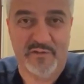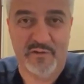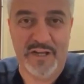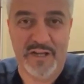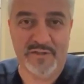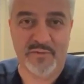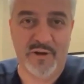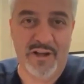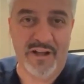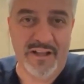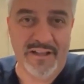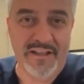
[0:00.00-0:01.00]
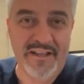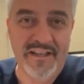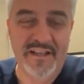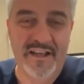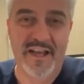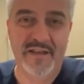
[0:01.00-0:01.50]
Firas Rahal.
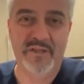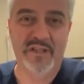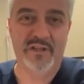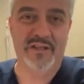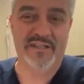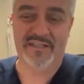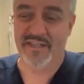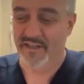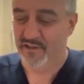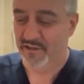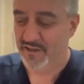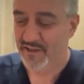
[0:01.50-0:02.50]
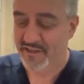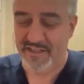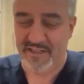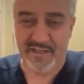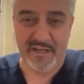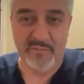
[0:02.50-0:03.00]
I'm in Los Angeles
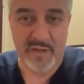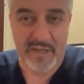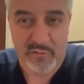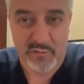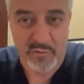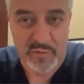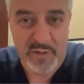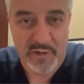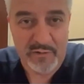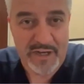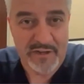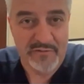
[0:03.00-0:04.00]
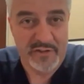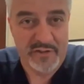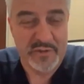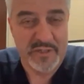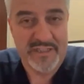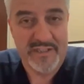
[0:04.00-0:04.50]
in my group here, Retina
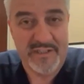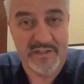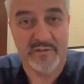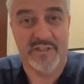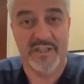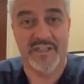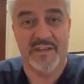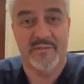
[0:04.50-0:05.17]
Vitreous Associates.